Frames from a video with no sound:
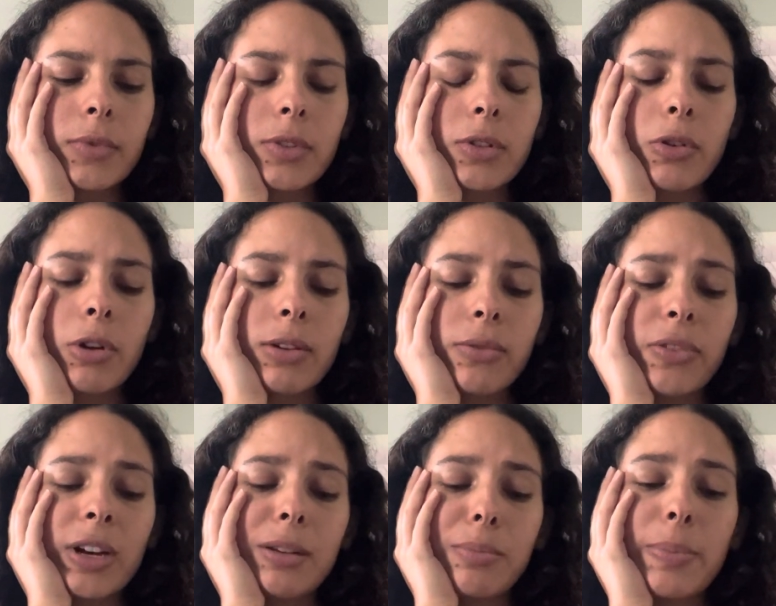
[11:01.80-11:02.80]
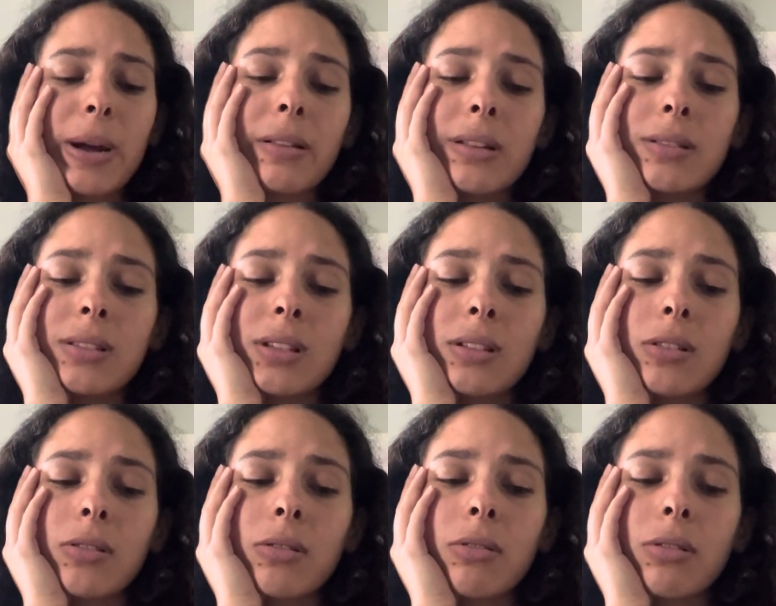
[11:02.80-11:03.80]
so you can find balance in
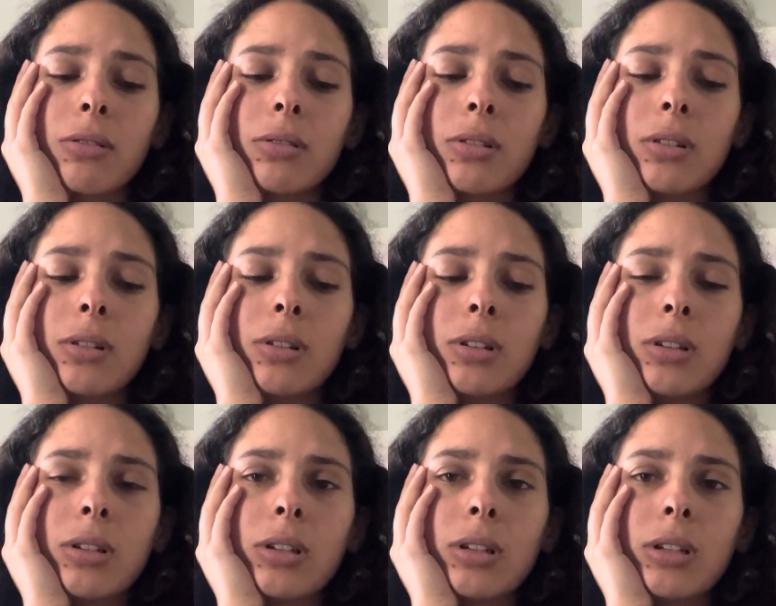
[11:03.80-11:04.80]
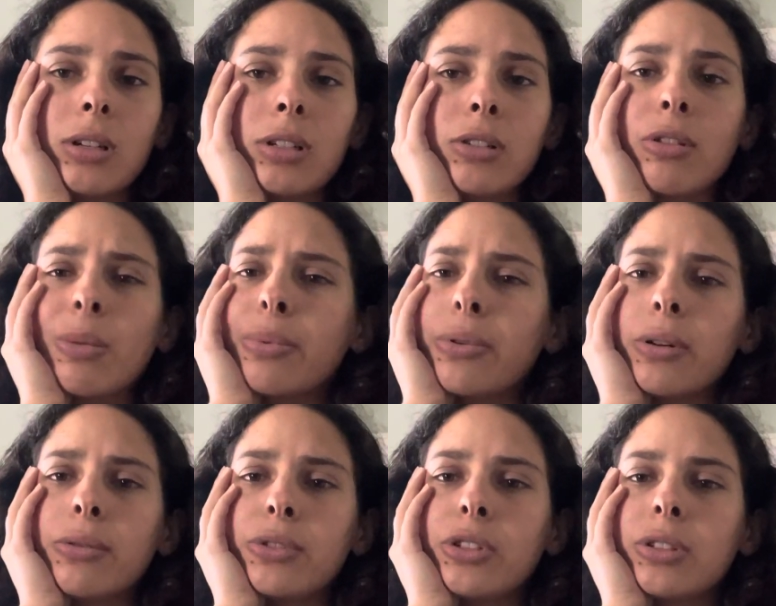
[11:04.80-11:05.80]
your in your
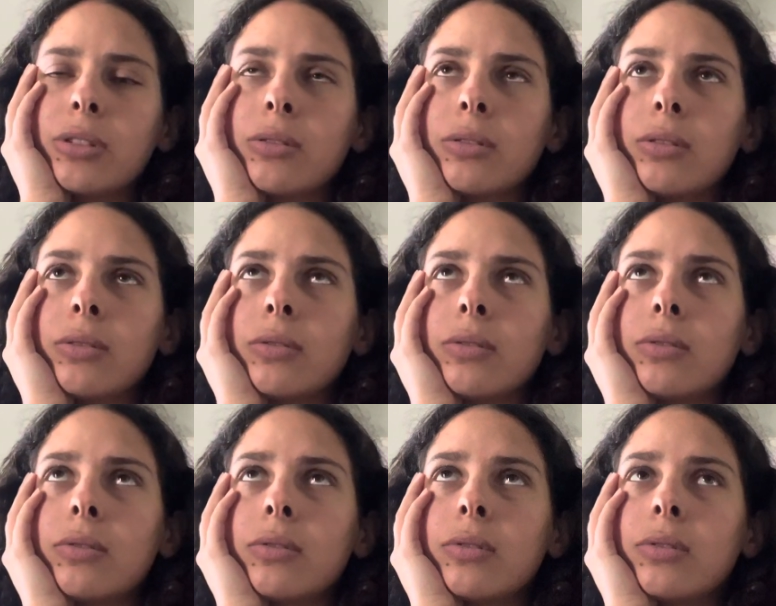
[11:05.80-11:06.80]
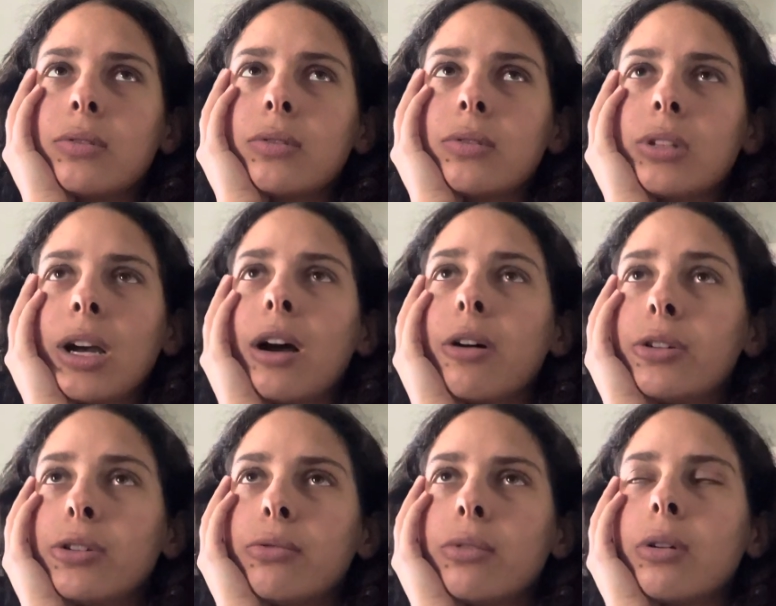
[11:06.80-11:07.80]
approach to how
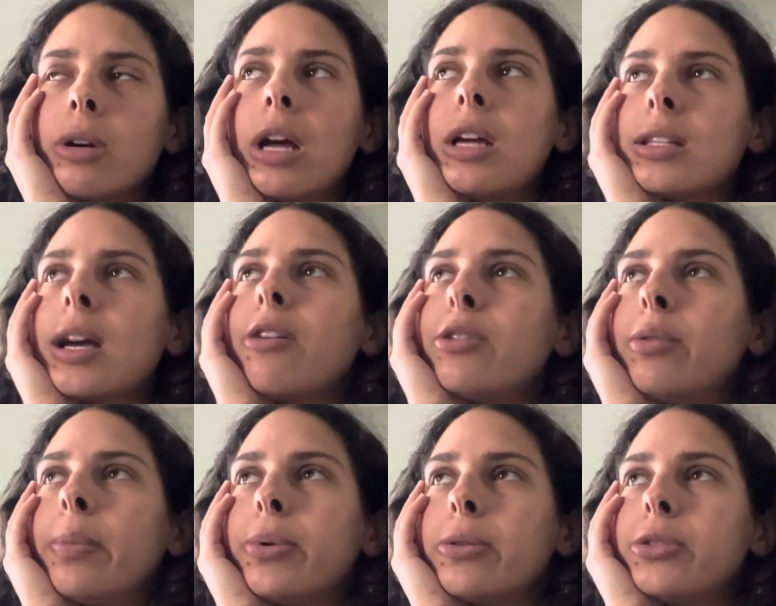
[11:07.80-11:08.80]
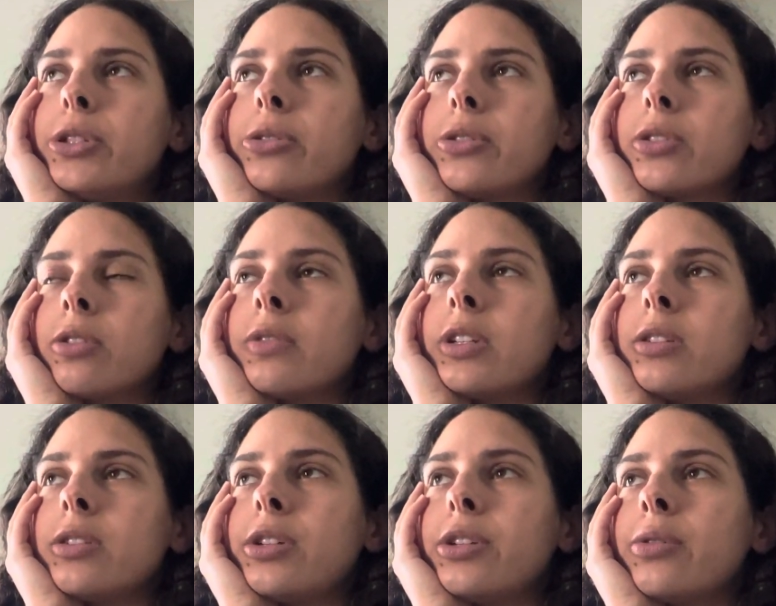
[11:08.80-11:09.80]
you to how you approach your service
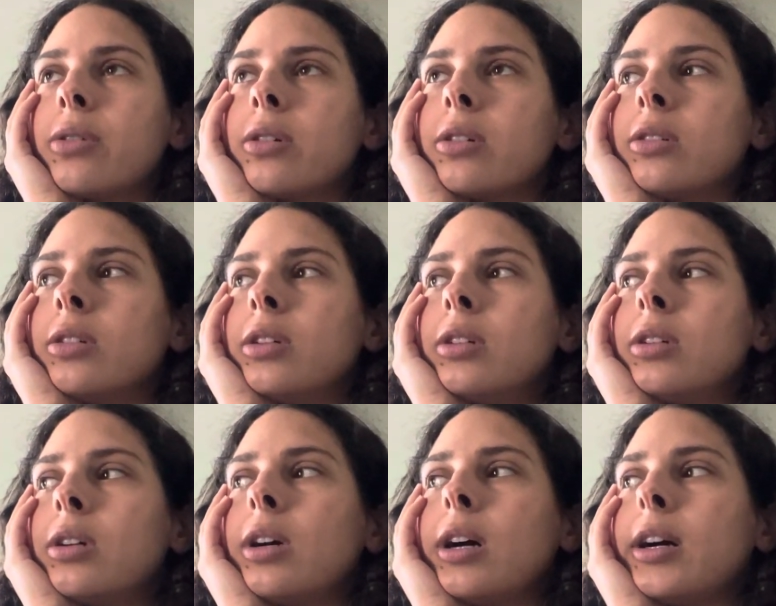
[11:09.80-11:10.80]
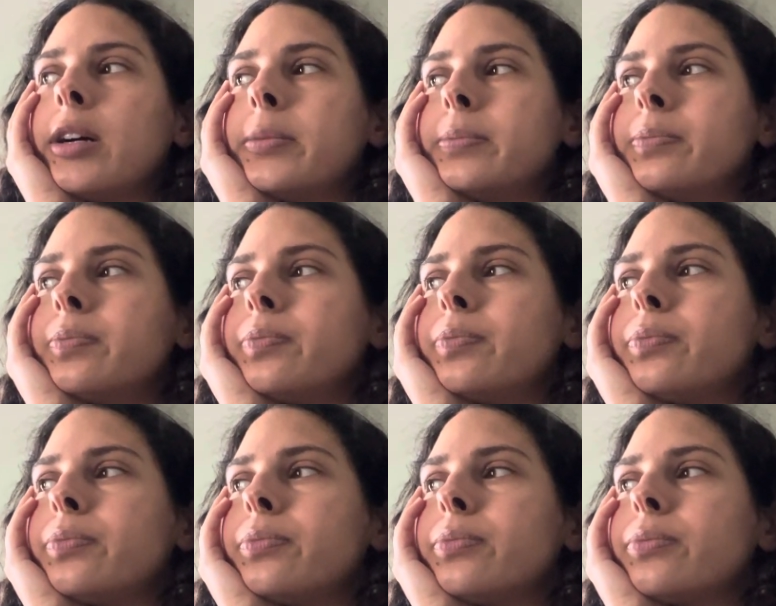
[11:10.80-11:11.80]
to your um,
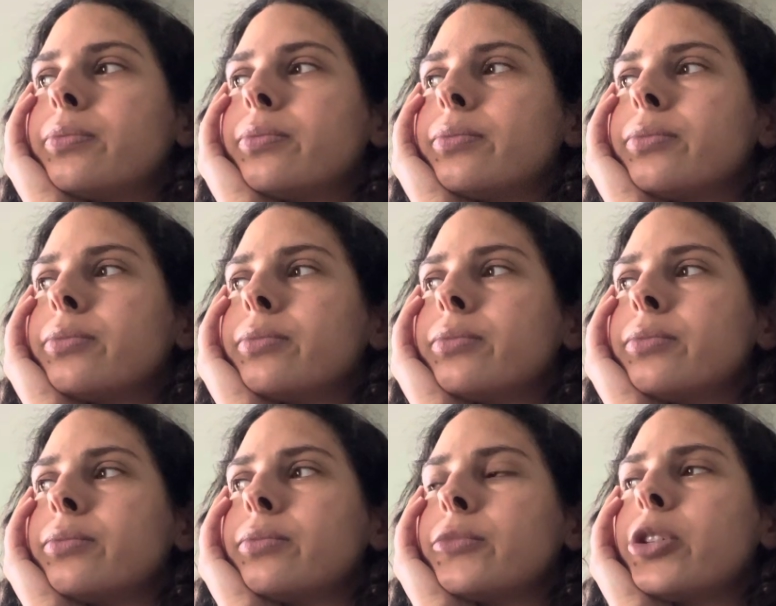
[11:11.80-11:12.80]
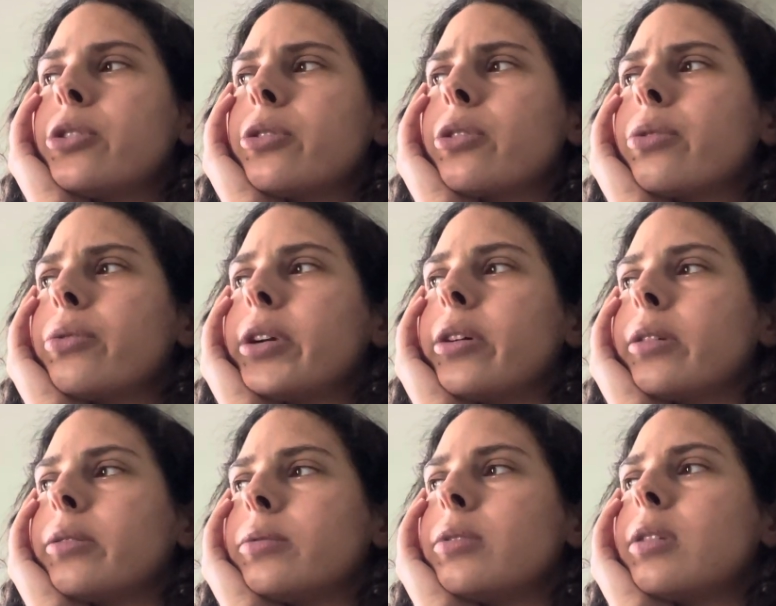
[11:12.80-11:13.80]
to your
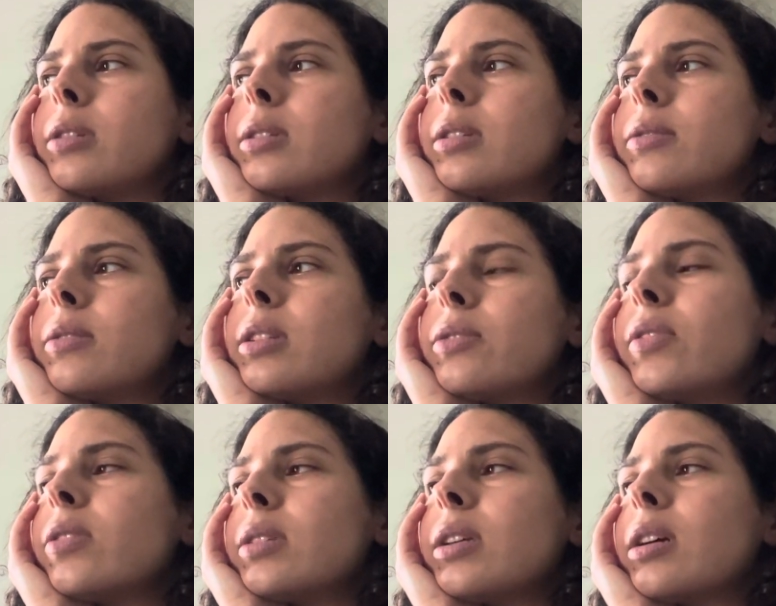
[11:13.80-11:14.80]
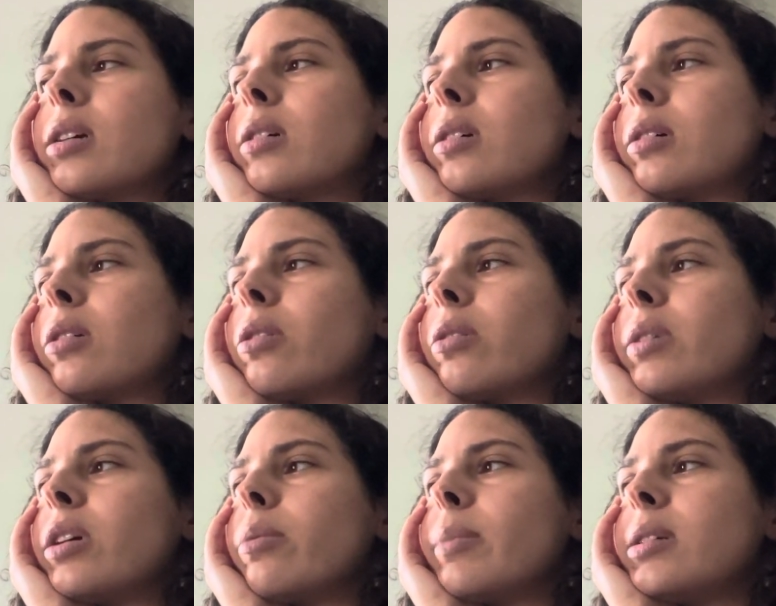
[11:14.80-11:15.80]
career. This is this feels like a, a
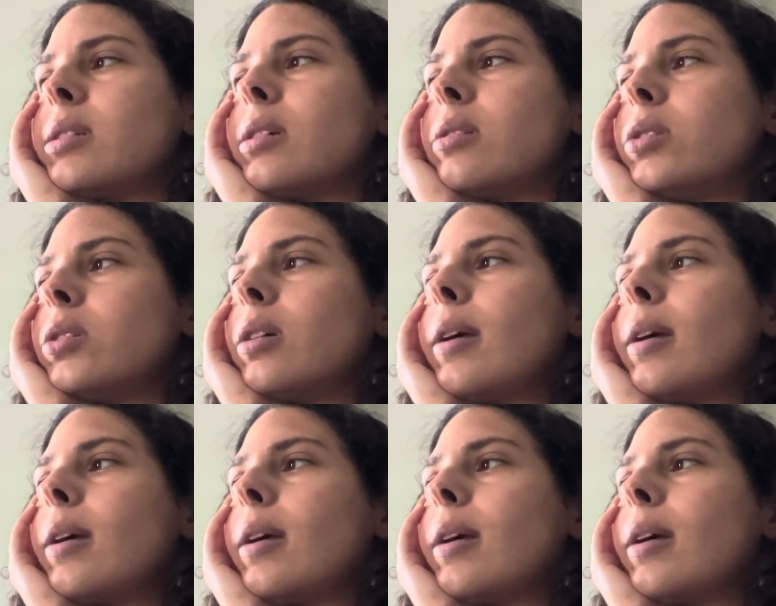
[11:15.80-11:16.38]
career message.